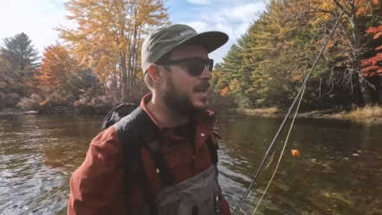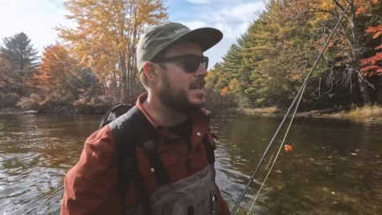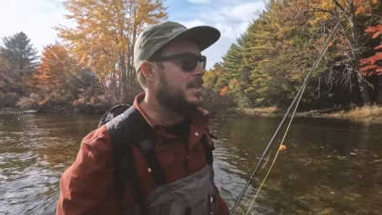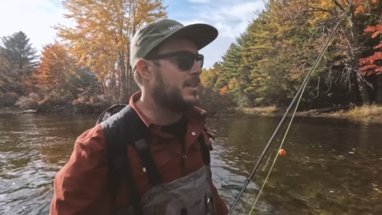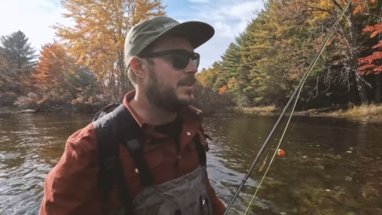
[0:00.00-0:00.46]

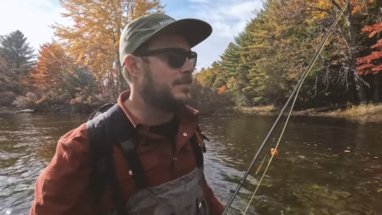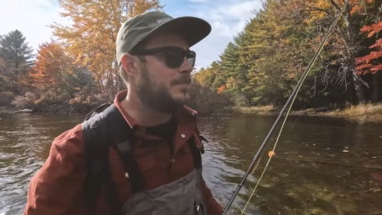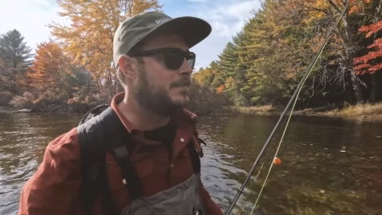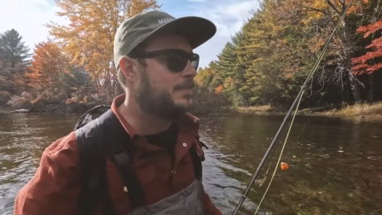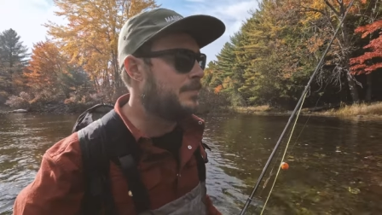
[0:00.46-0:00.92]
Um,
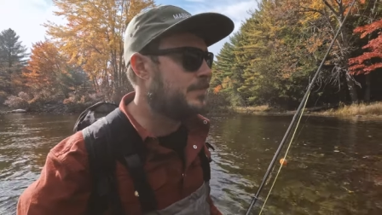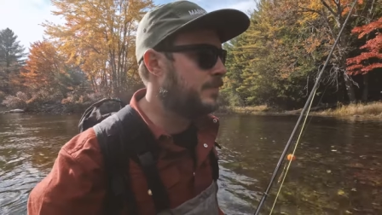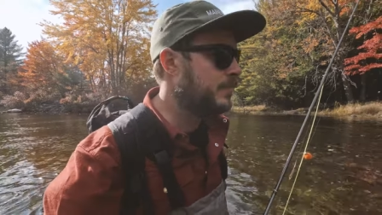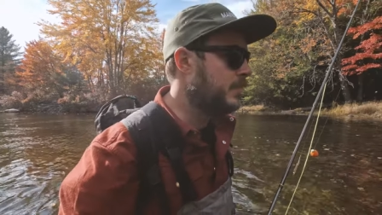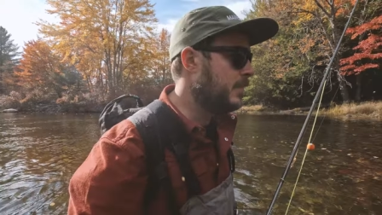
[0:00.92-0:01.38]

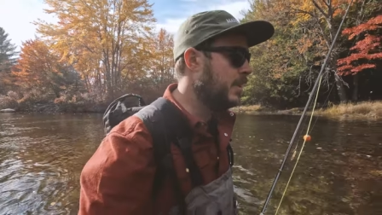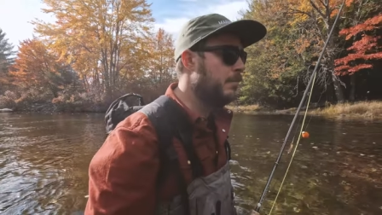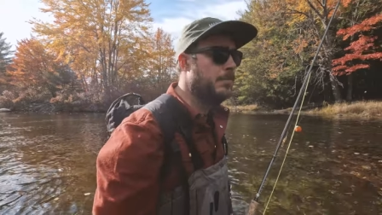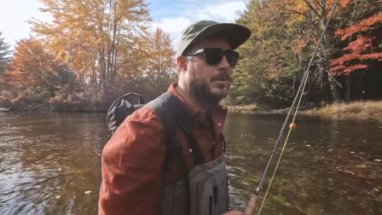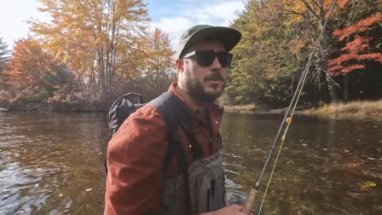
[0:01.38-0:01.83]

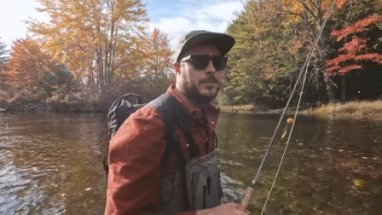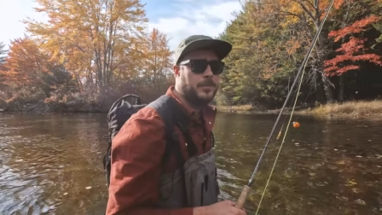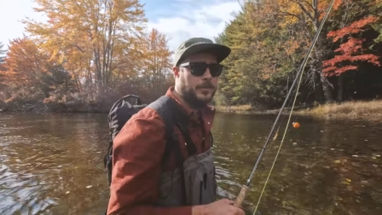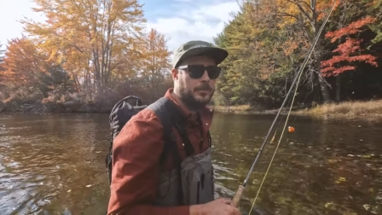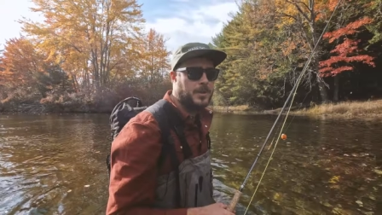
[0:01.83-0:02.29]

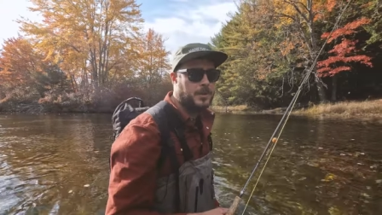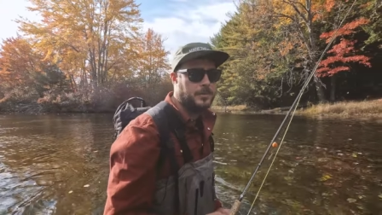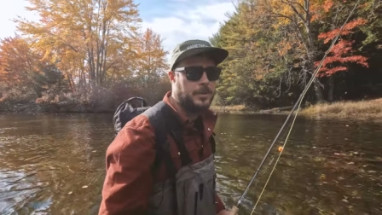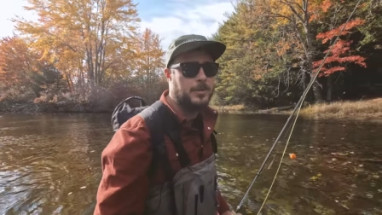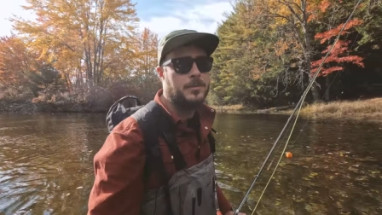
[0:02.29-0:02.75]
beautiful
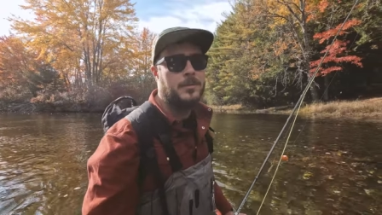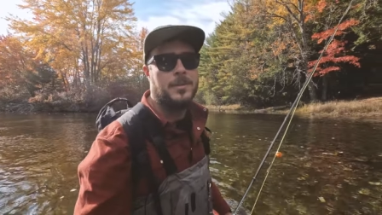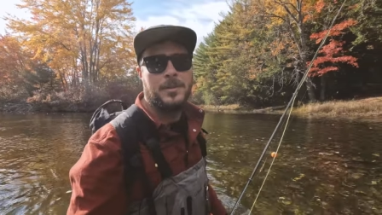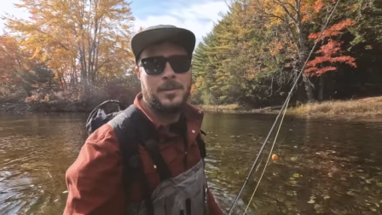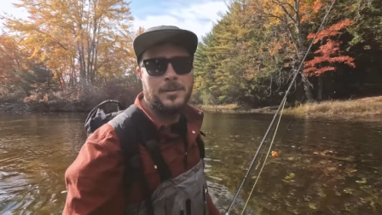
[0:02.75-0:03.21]
spot though.
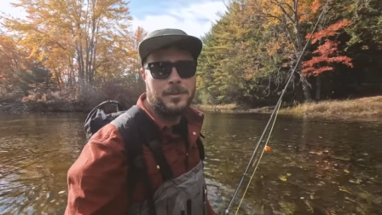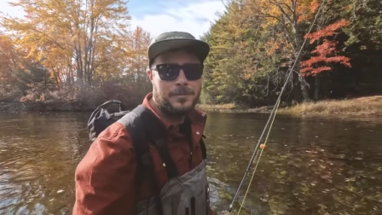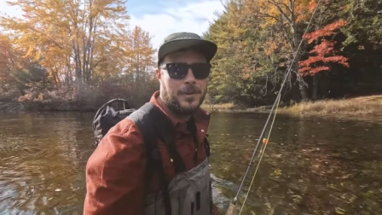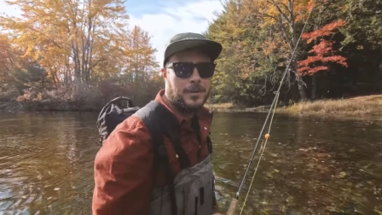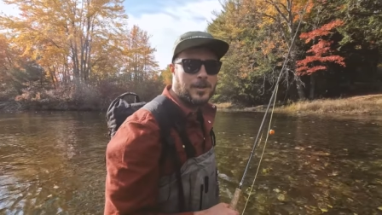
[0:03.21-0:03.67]

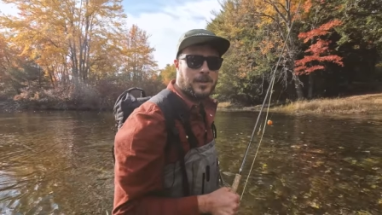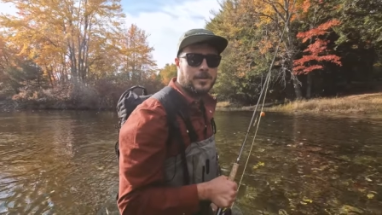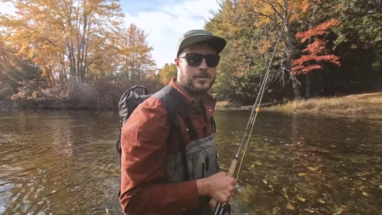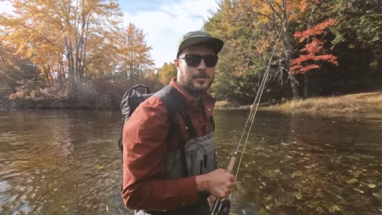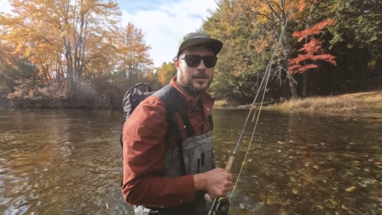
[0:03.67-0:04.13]
The fall
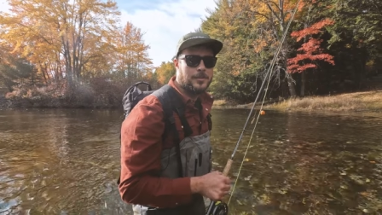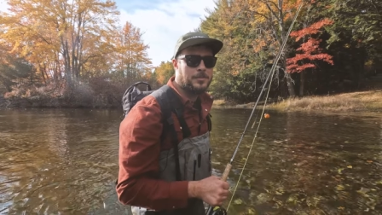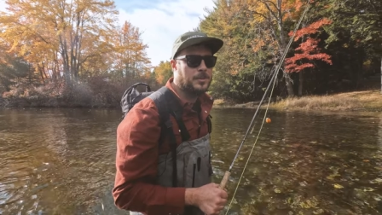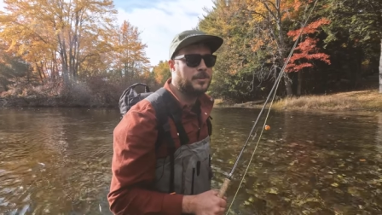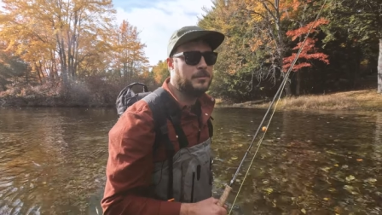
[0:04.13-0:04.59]
colors are
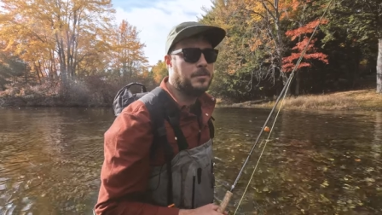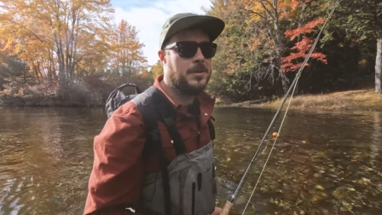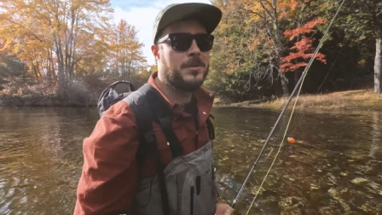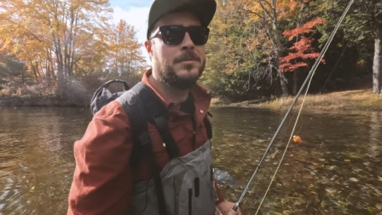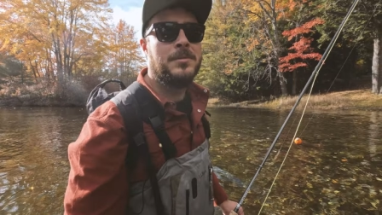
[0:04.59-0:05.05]

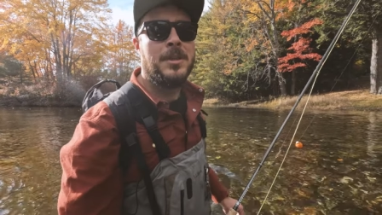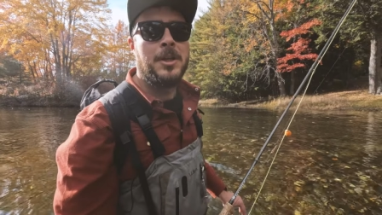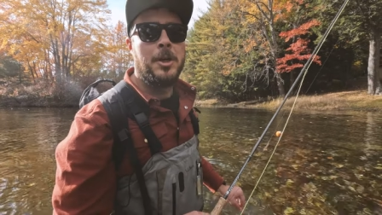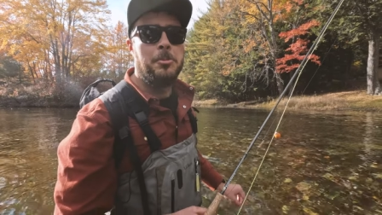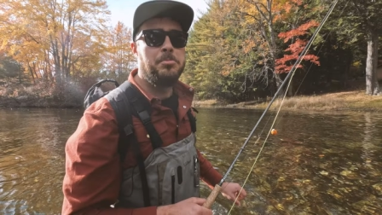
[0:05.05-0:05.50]
unbelievable,
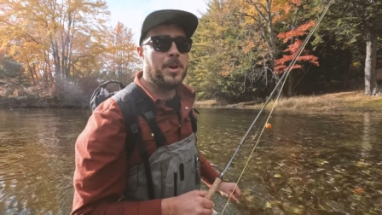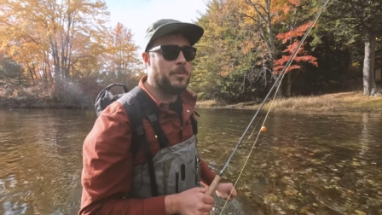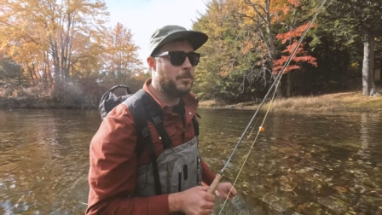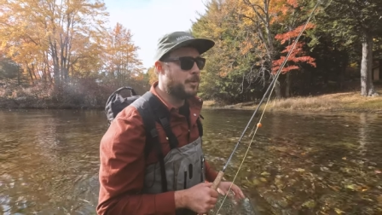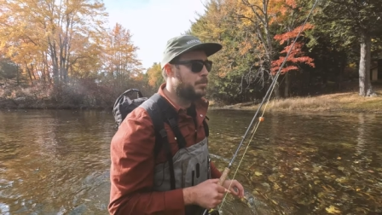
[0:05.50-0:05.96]

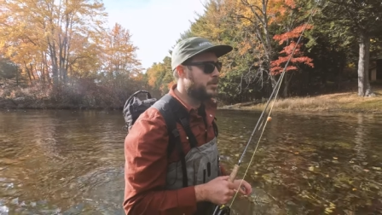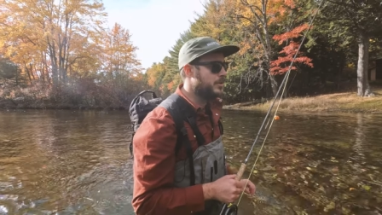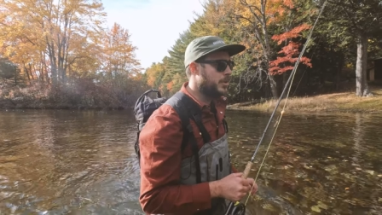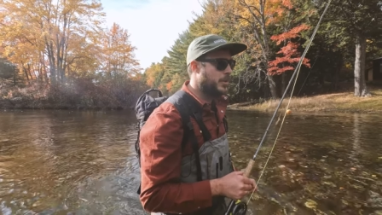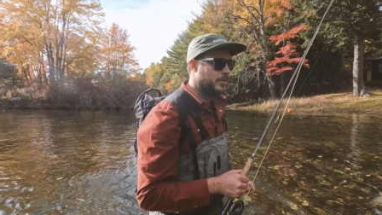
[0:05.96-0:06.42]
but we're
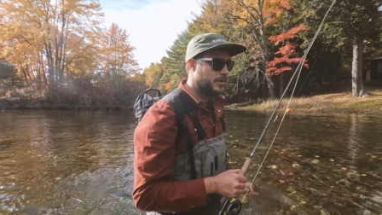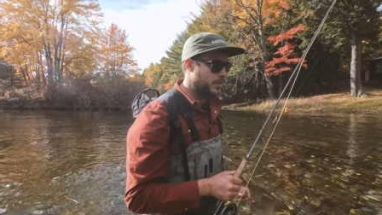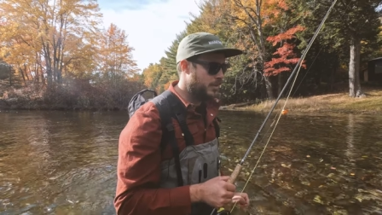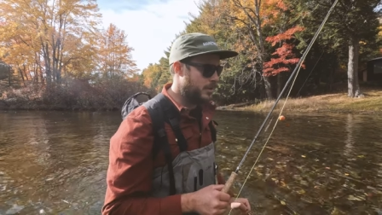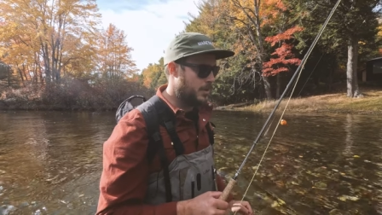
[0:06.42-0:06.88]
pushing on
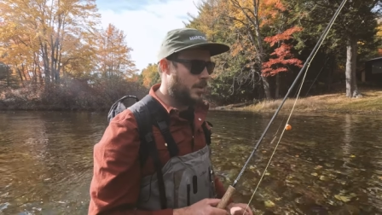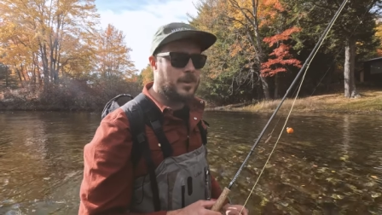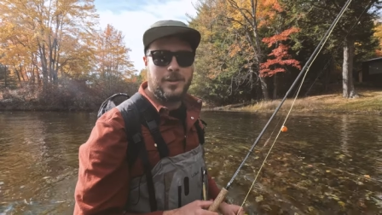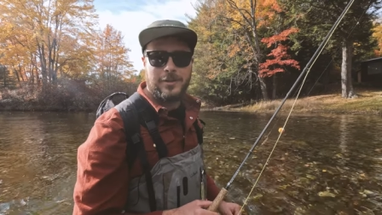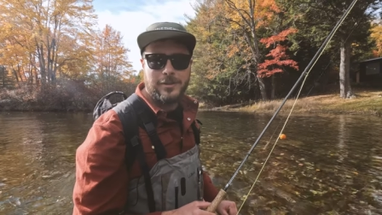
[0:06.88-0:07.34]
to
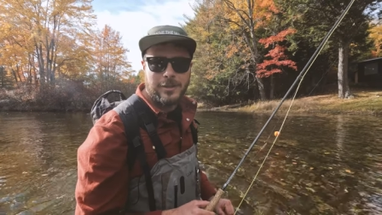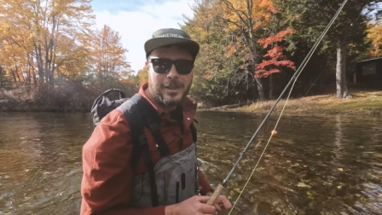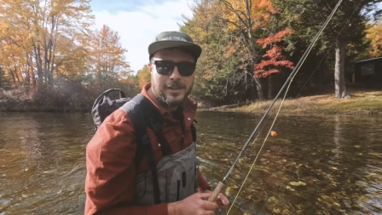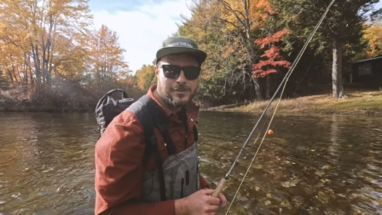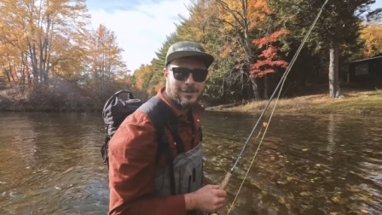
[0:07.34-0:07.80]
another
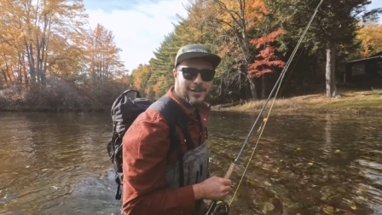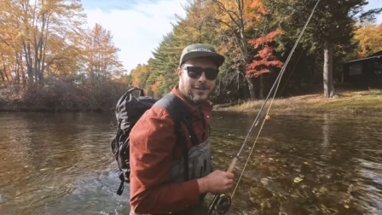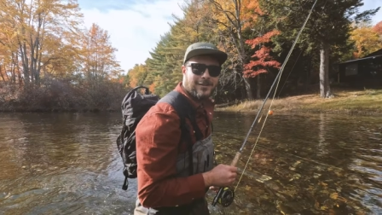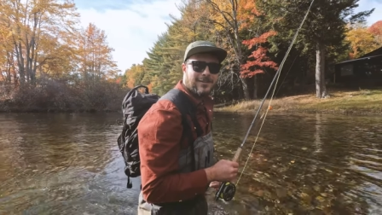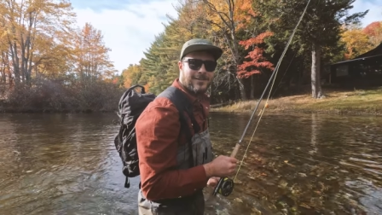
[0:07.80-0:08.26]
location here.